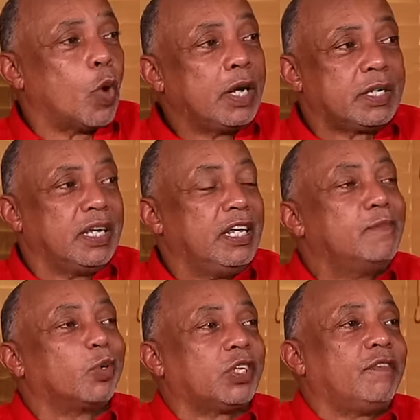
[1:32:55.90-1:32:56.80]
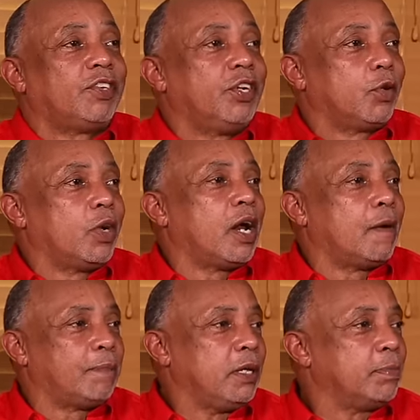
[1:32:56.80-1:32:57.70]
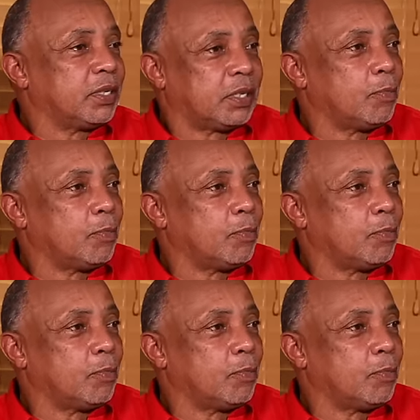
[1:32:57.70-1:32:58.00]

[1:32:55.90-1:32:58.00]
one thing he must have shared with other people, say,